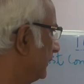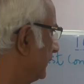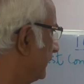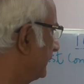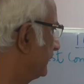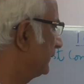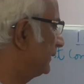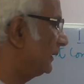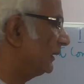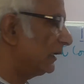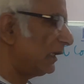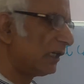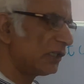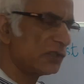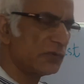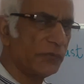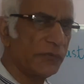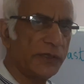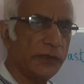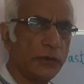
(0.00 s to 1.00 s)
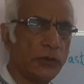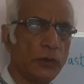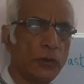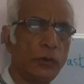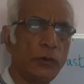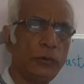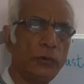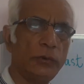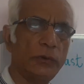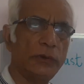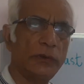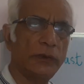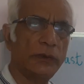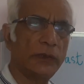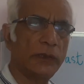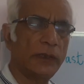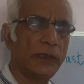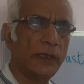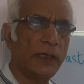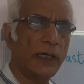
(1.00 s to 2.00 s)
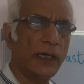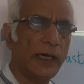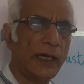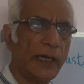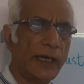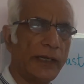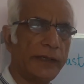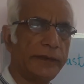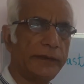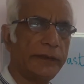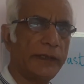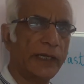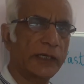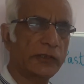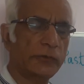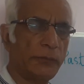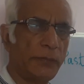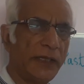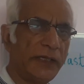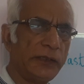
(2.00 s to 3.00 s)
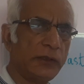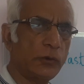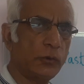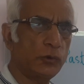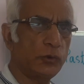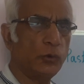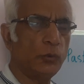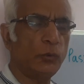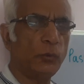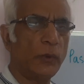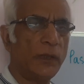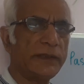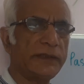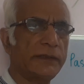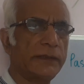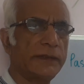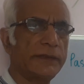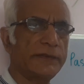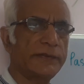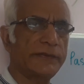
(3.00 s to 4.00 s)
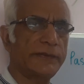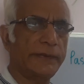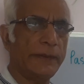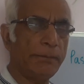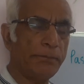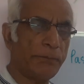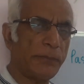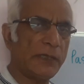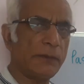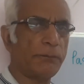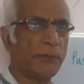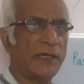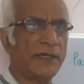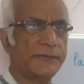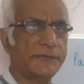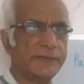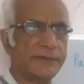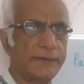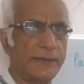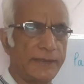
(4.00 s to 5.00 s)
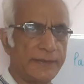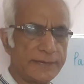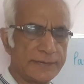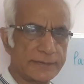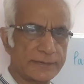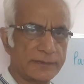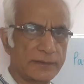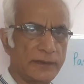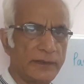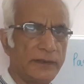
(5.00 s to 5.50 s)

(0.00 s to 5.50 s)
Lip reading: In the last video, I had explained to you what simple past is